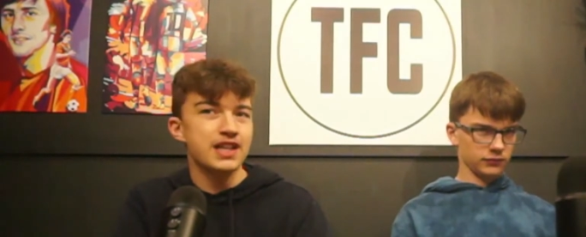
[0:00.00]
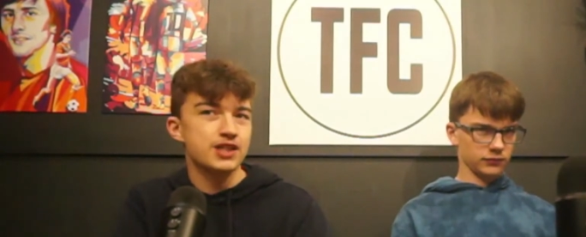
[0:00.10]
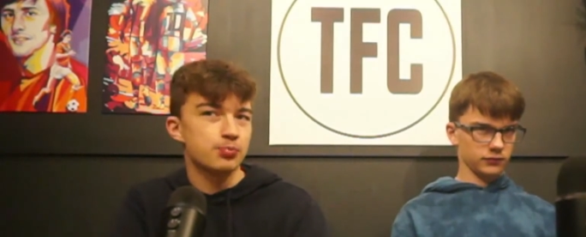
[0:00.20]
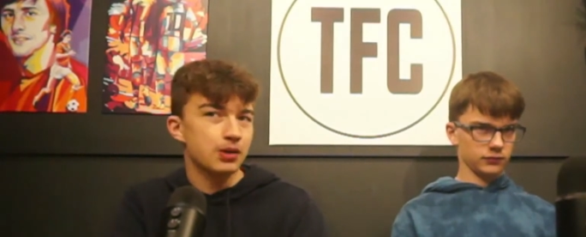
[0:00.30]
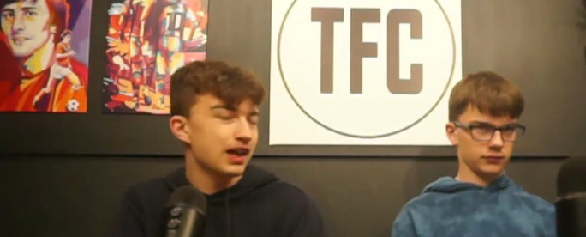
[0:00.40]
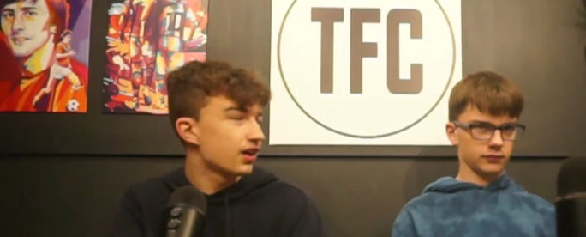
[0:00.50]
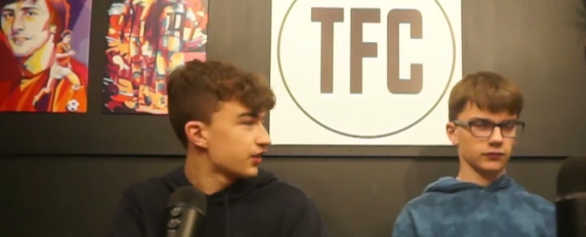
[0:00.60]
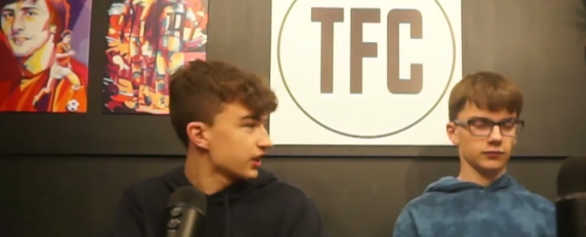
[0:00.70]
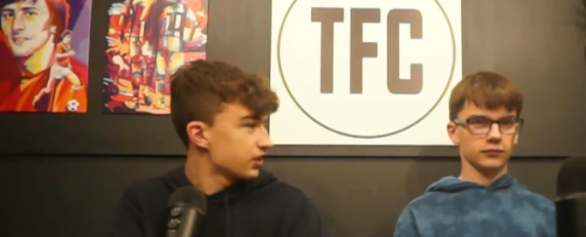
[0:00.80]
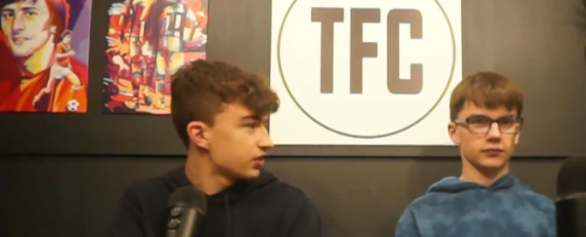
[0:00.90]
Speaker 1: player, I think
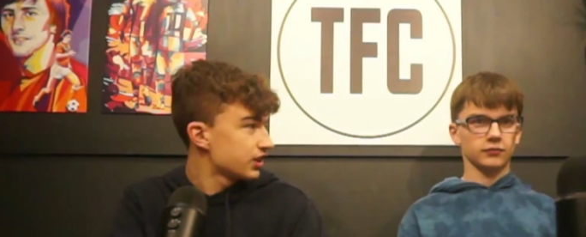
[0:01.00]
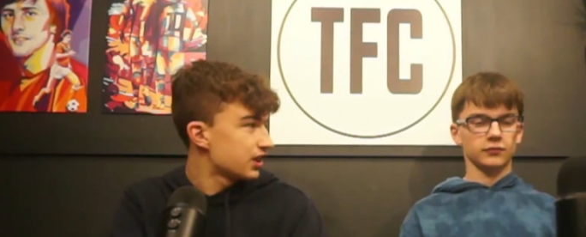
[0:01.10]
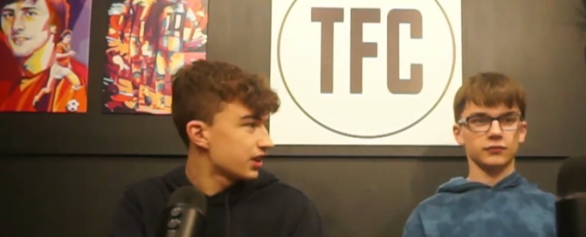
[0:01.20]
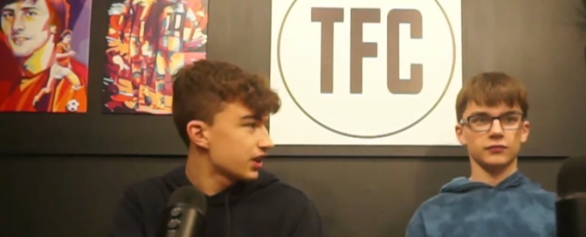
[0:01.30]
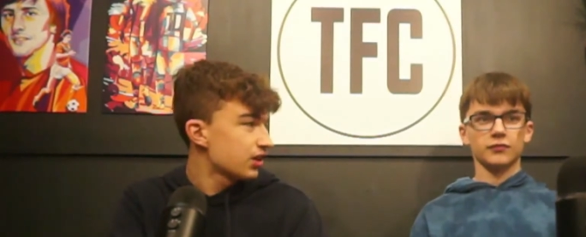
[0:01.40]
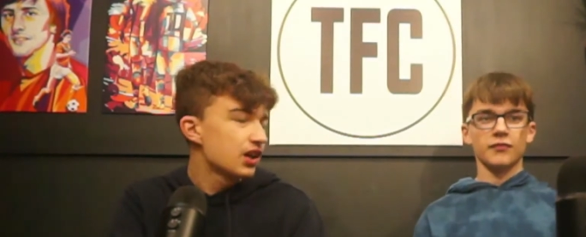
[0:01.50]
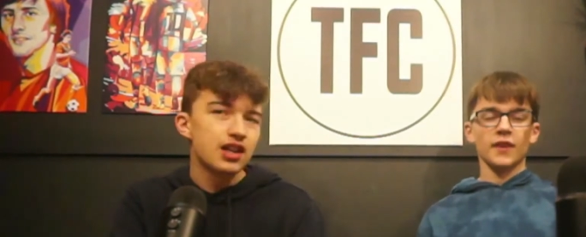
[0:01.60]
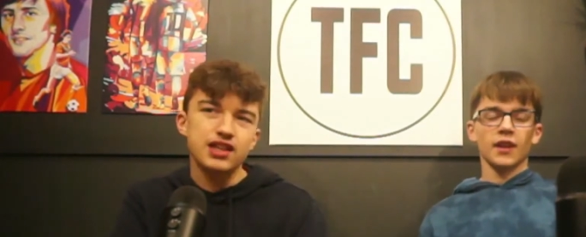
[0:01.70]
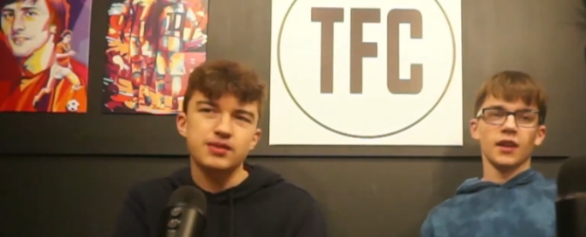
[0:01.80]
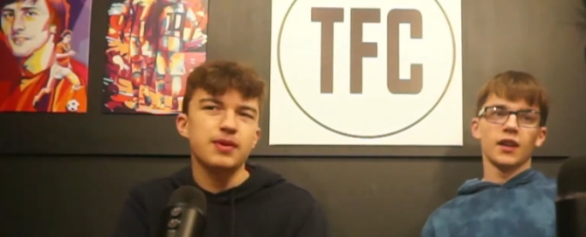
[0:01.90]
you could argue. There's
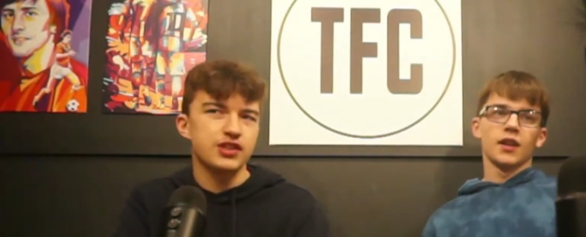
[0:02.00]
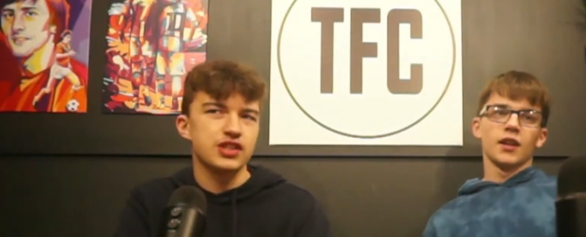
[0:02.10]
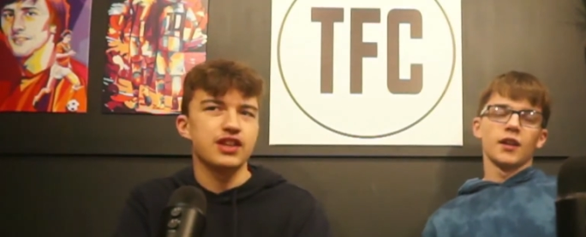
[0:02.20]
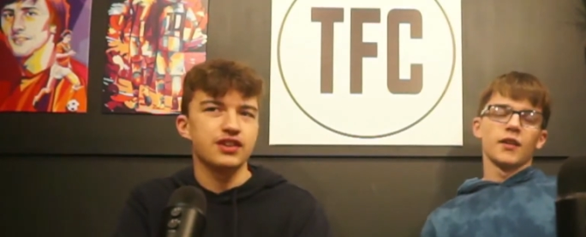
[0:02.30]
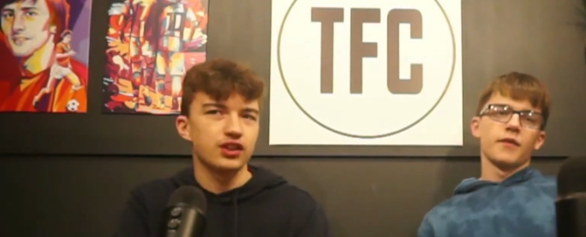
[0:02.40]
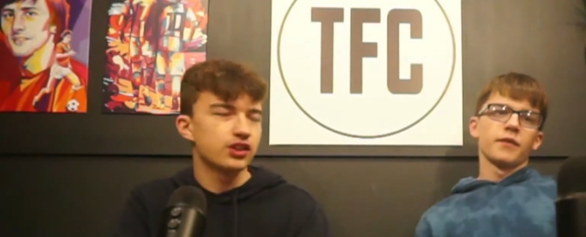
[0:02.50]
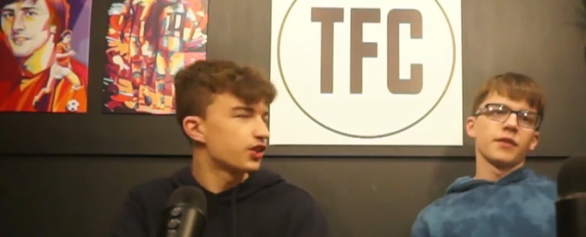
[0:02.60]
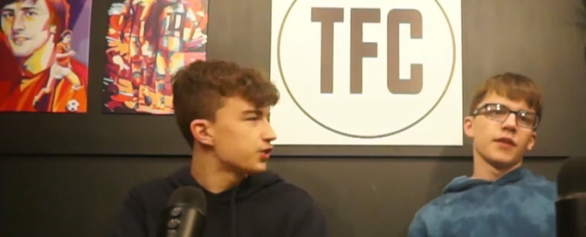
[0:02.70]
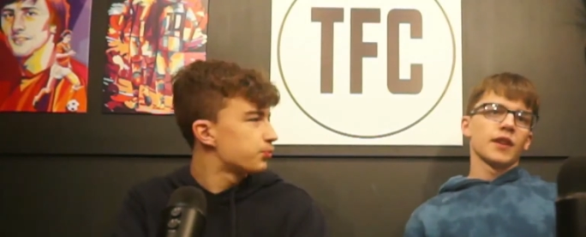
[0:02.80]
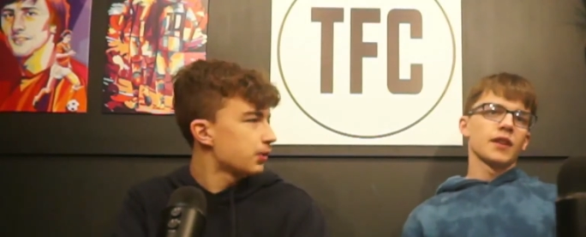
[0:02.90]
some others in there that are good,
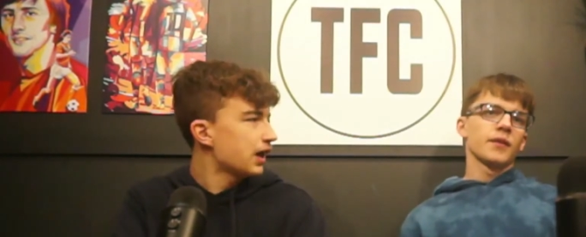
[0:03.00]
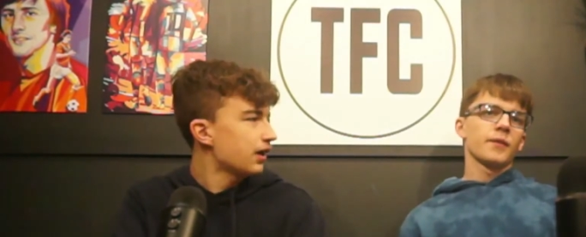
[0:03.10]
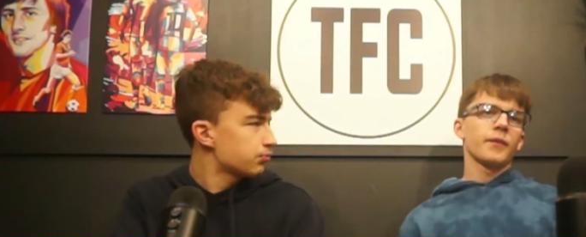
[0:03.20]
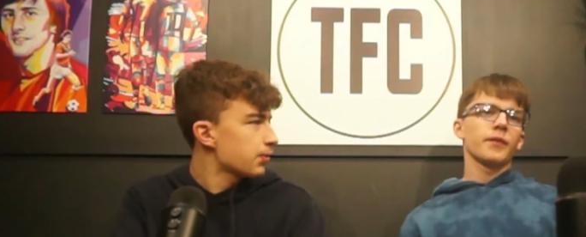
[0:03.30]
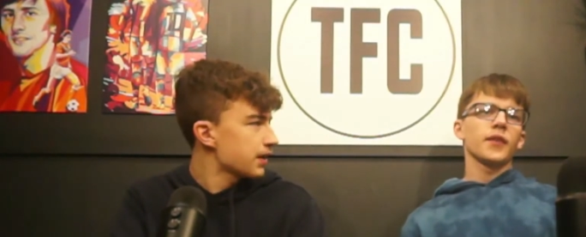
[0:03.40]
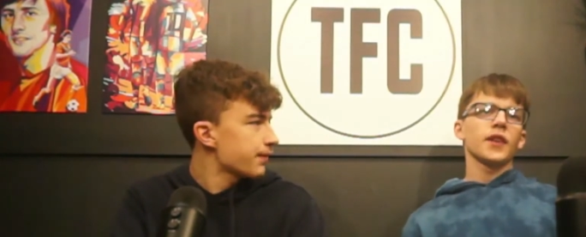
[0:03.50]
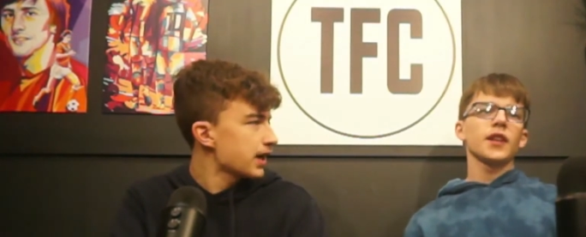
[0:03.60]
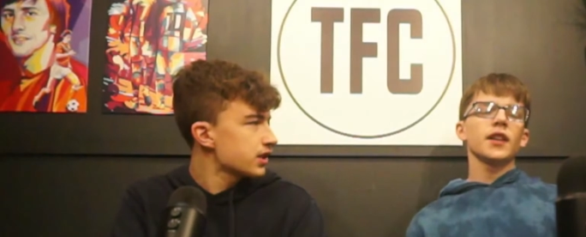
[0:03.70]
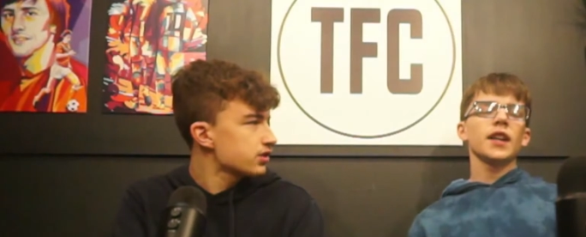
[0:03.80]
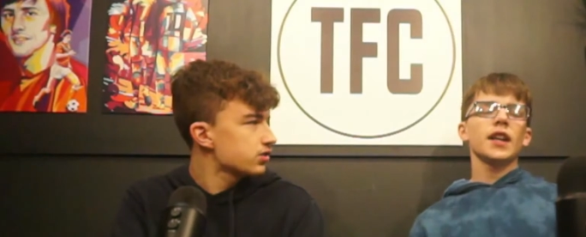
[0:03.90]
but
Speaker 2: probably their best.
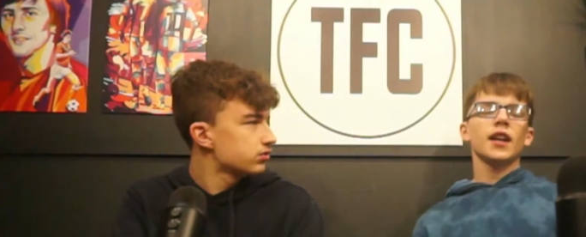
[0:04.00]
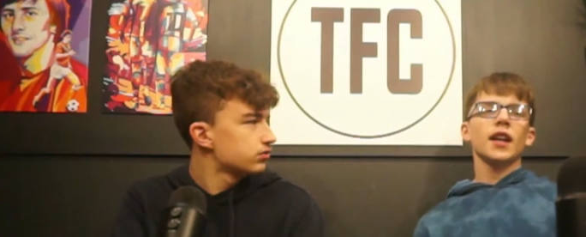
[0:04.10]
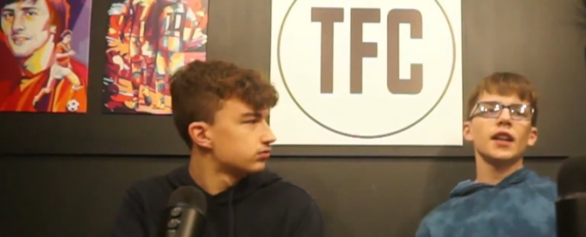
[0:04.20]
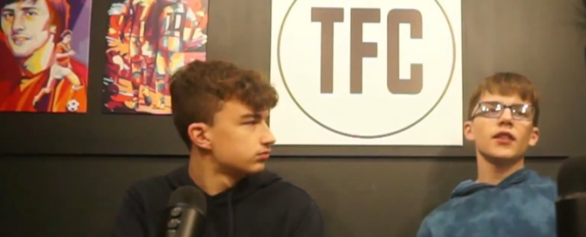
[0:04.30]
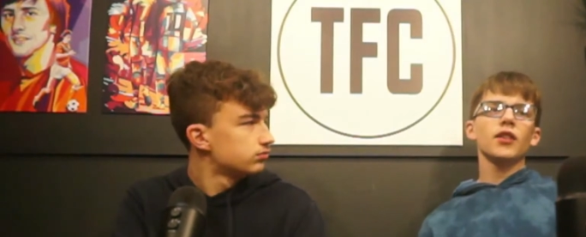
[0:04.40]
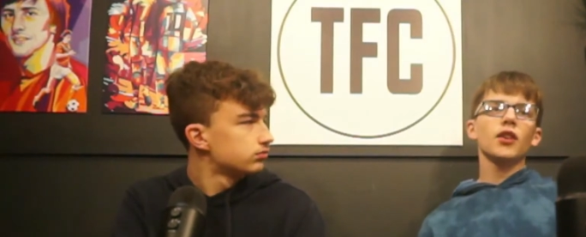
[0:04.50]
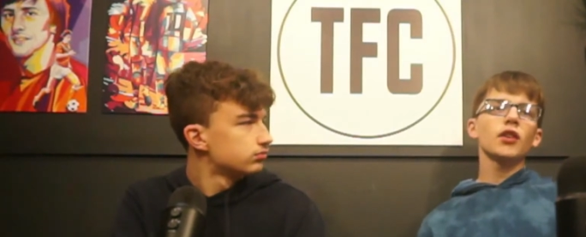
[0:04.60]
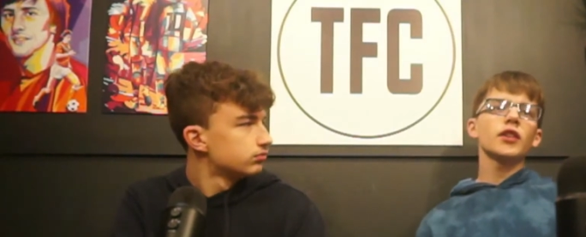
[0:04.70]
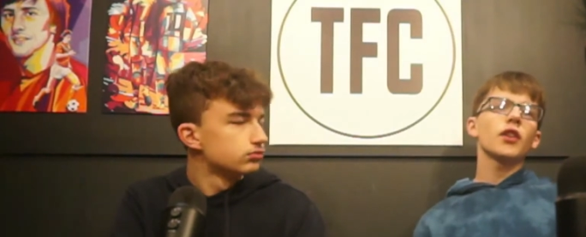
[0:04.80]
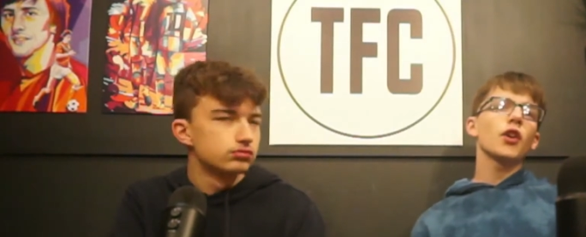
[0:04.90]
Yeah, and on,
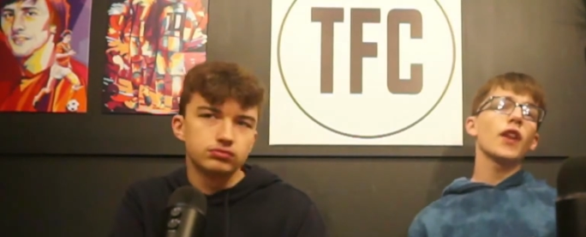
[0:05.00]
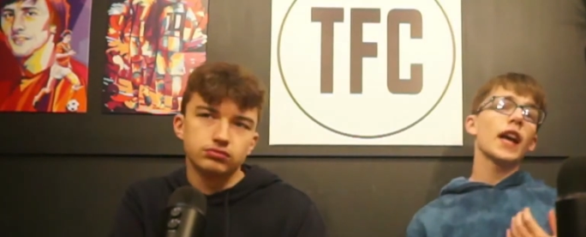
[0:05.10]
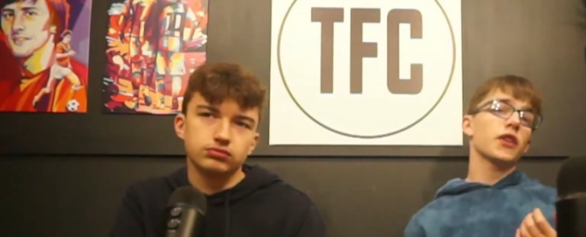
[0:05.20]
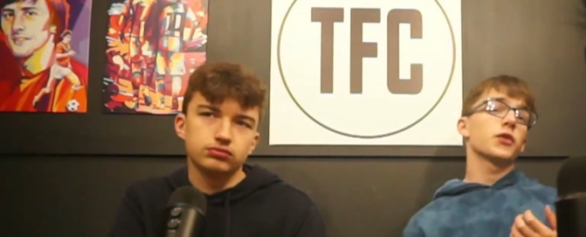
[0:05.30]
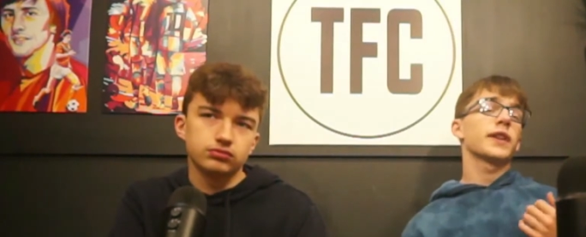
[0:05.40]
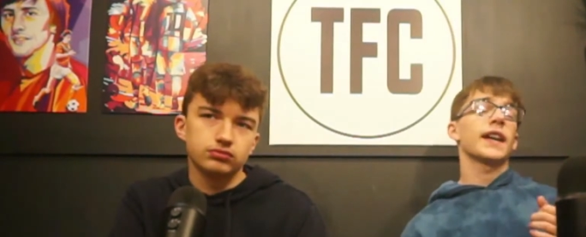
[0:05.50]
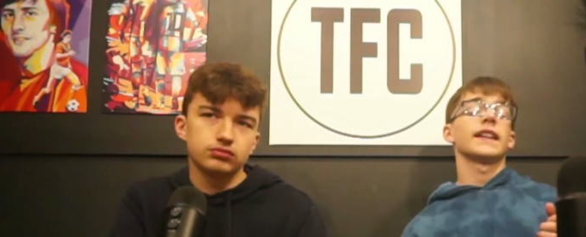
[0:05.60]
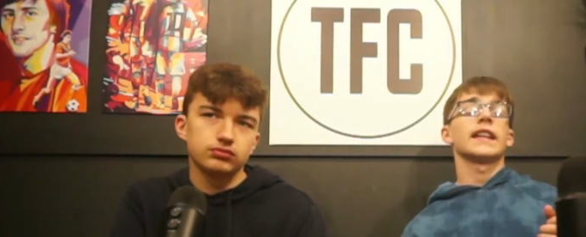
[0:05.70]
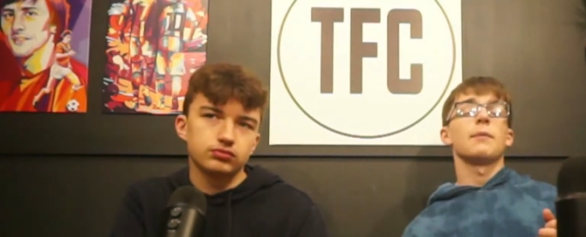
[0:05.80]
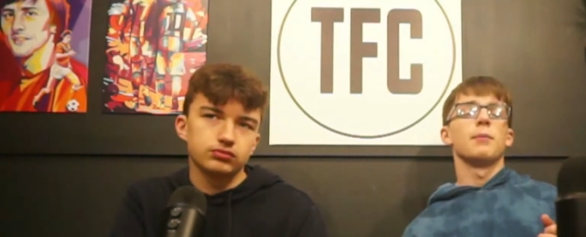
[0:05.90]
on actual getting
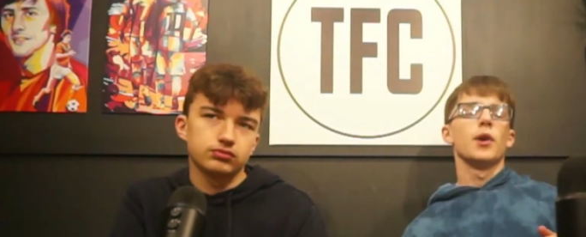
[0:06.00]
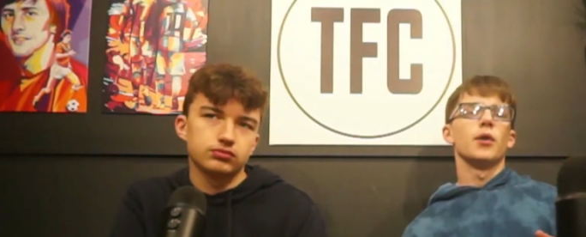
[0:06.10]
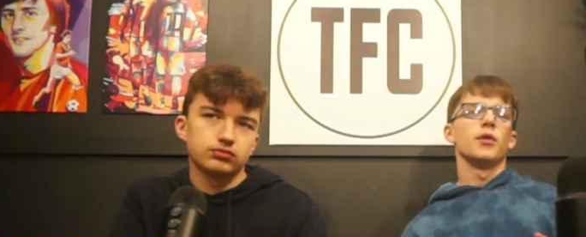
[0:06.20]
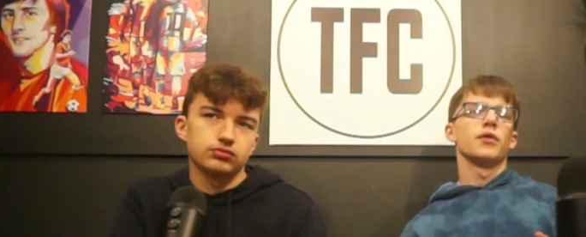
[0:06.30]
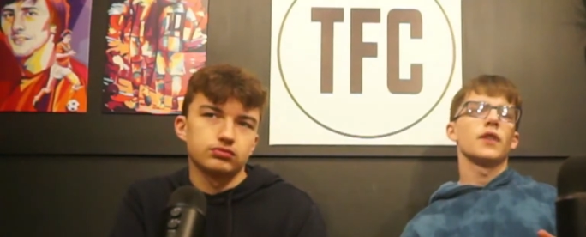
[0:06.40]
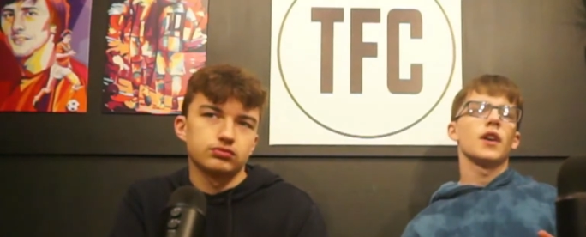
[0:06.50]
that move,